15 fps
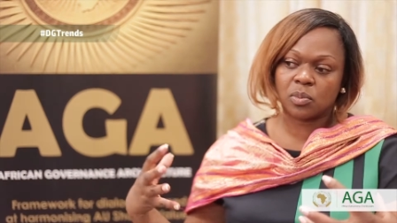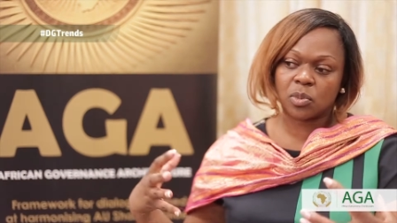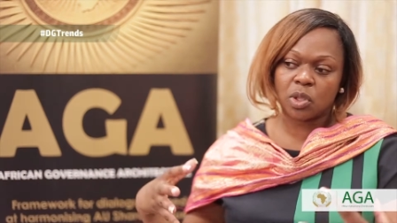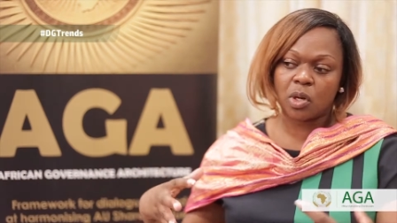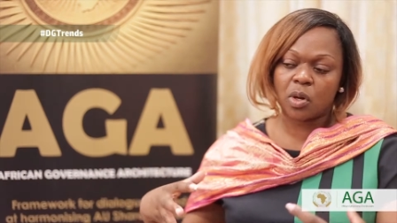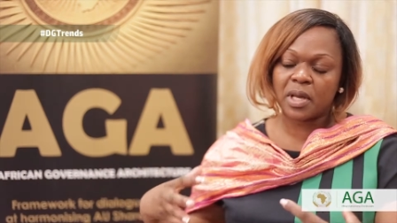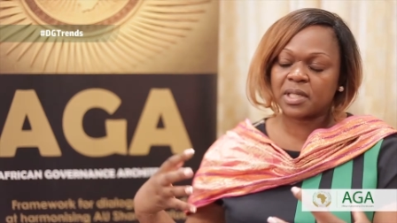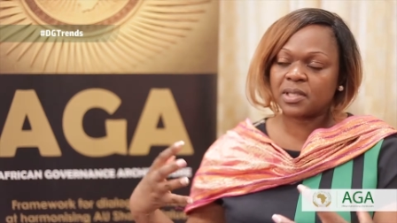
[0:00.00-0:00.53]

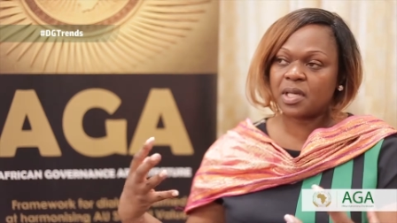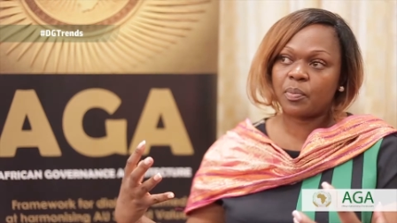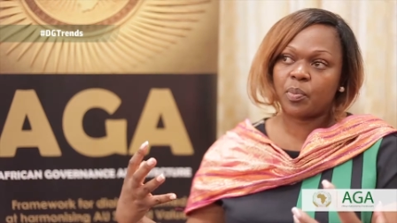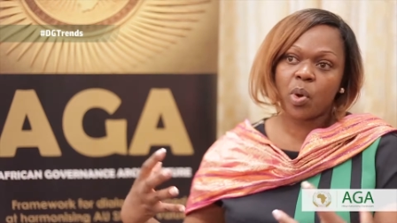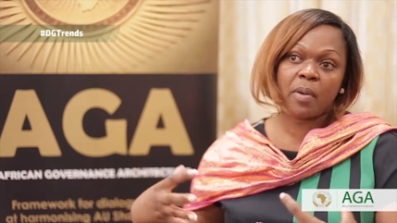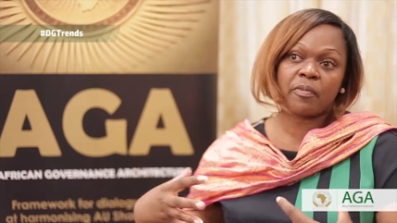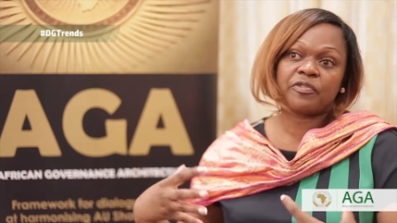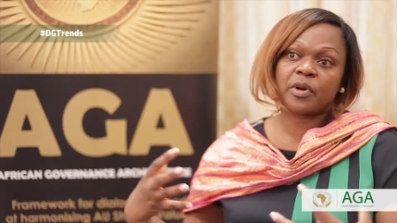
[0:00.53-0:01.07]

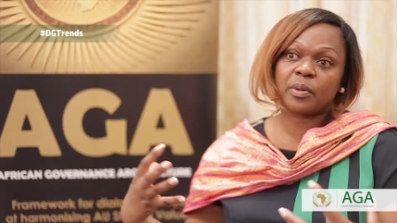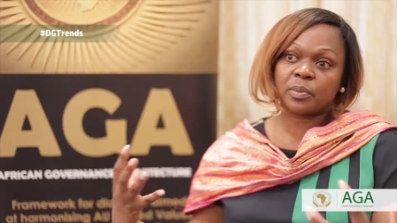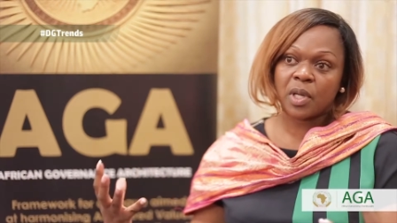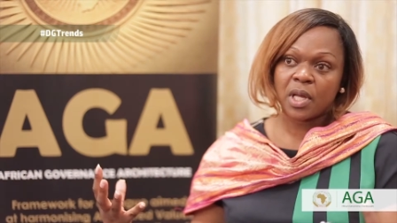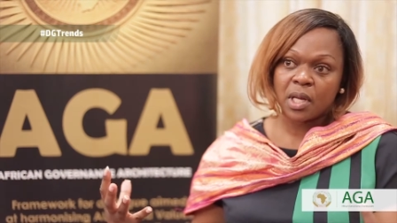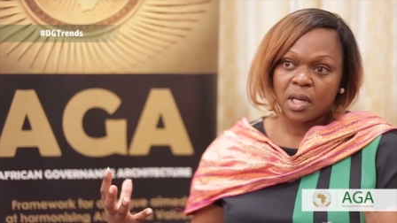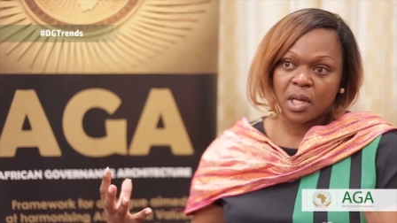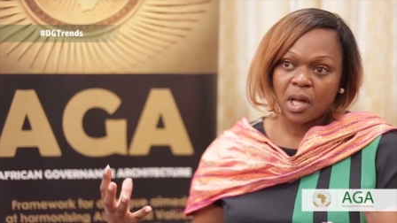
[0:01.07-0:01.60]
example, I'm from
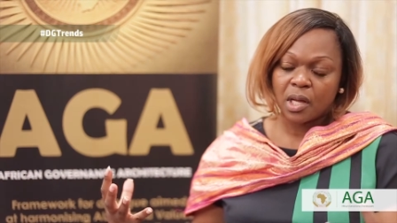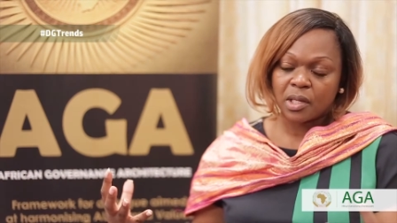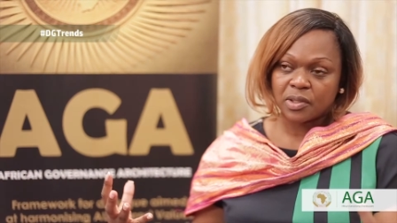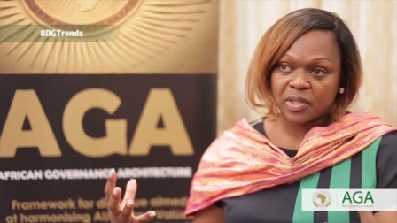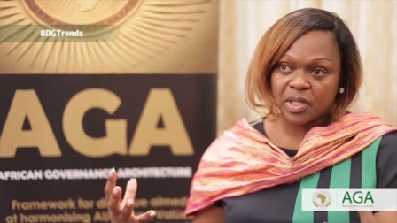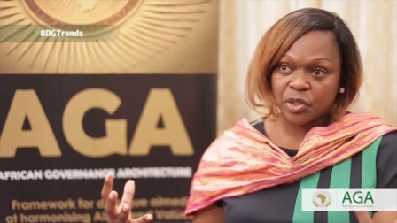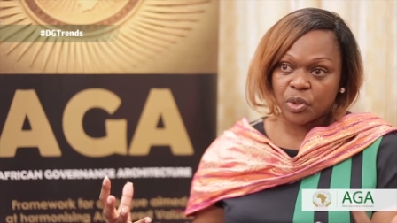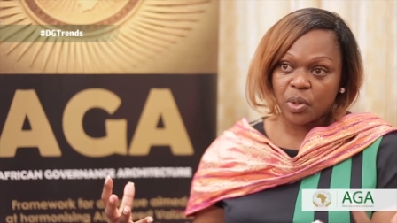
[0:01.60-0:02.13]

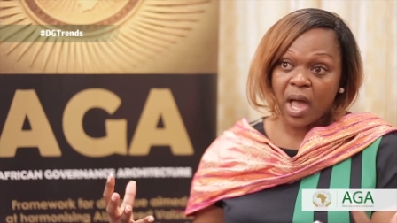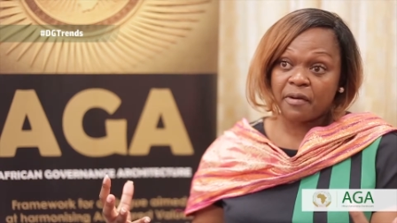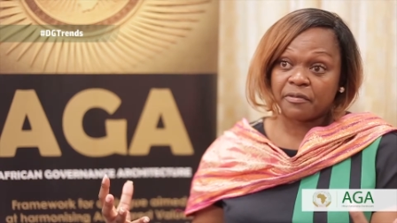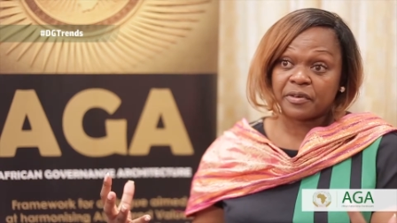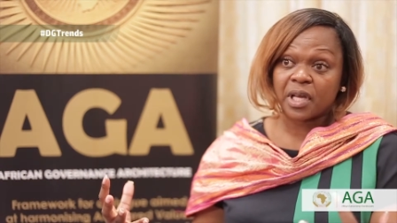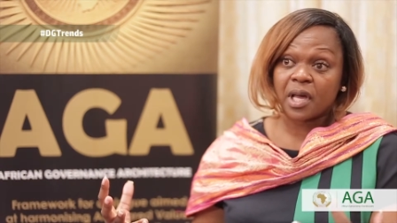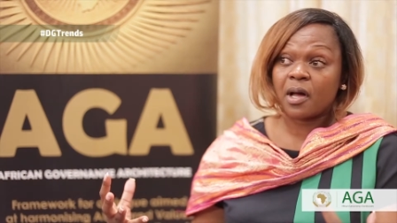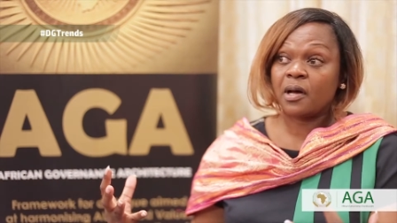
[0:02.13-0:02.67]
Central
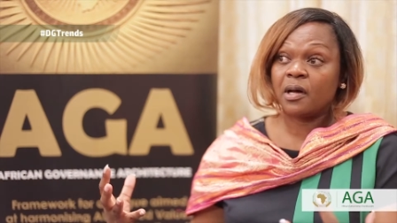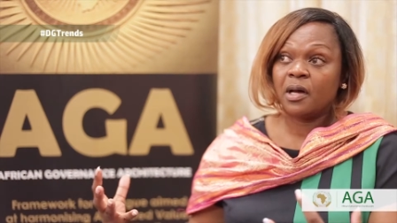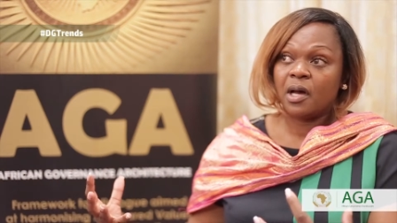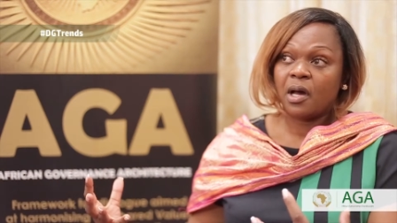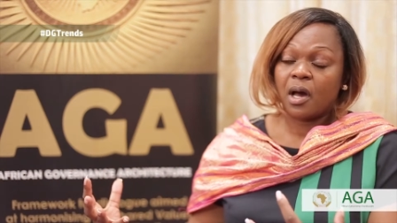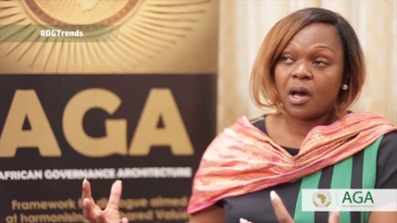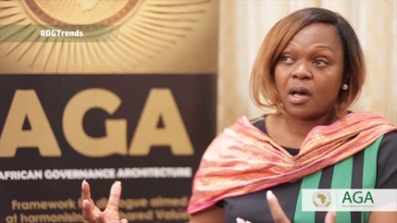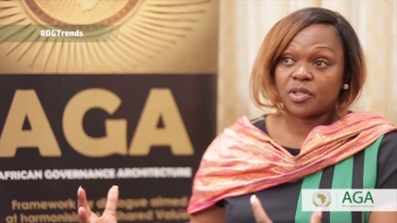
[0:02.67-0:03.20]
Africa,
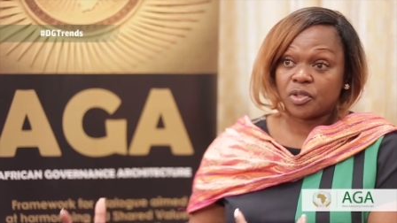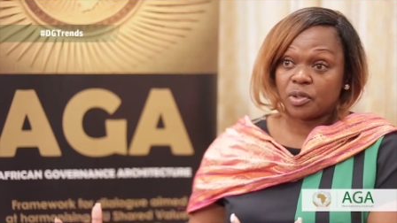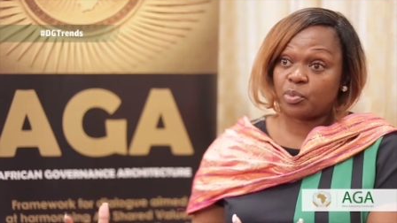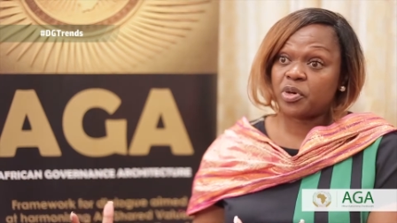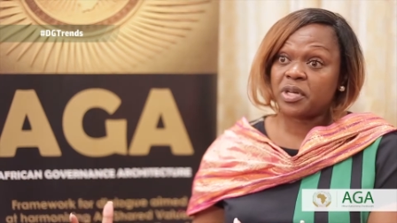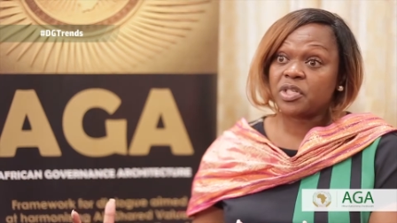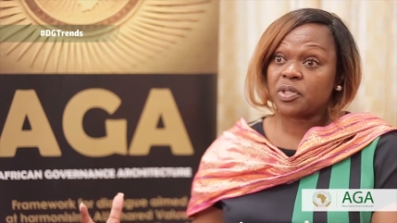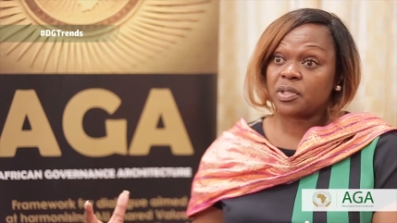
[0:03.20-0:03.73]

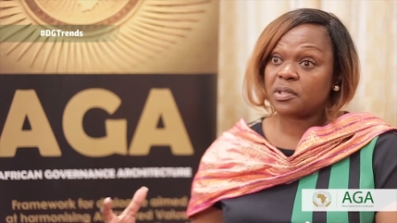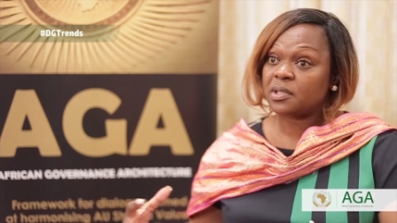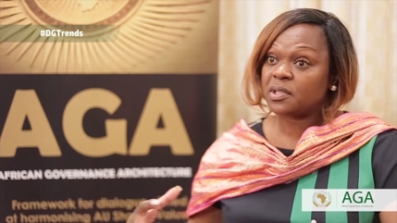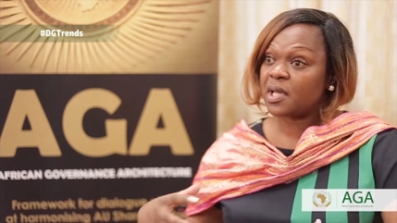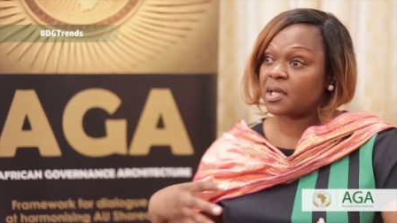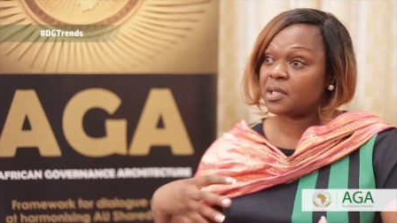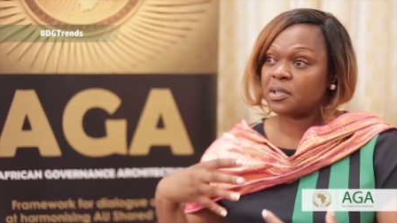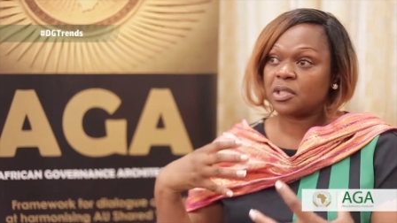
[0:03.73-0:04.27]
sub-region,
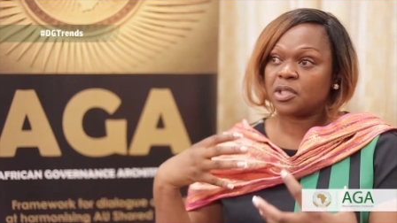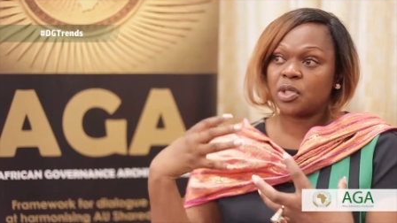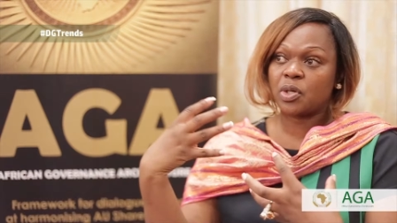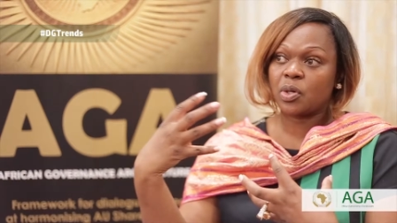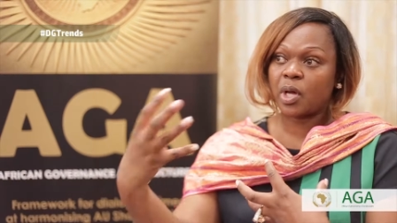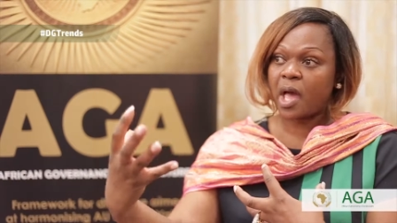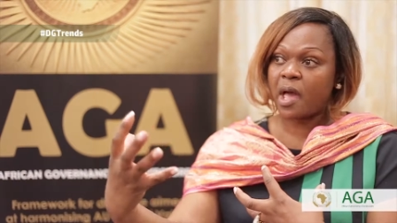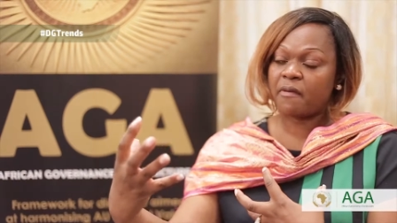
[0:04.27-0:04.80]
and
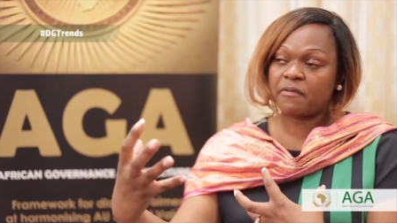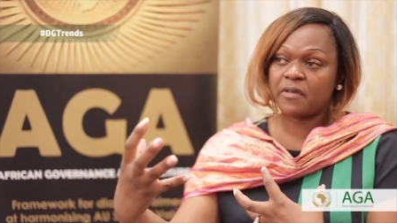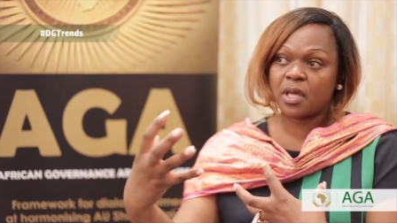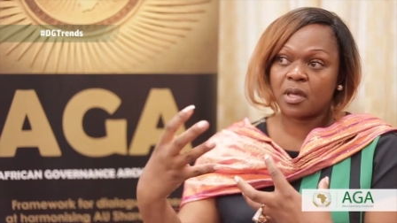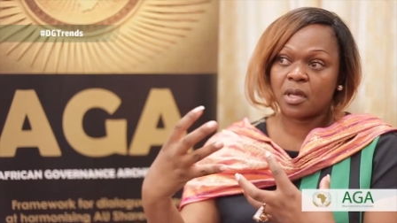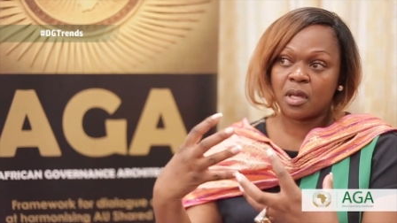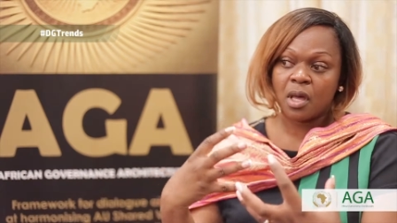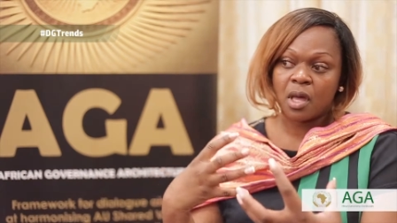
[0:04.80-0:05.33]

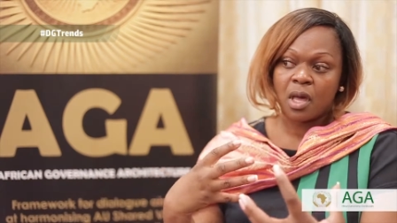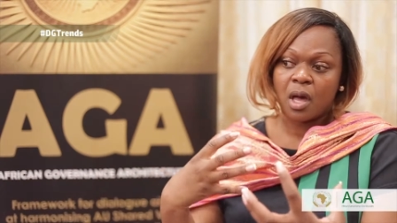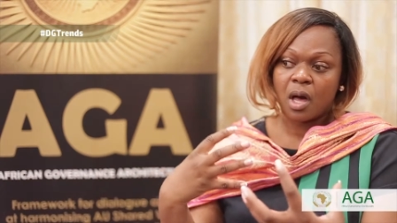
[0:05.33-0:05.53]
having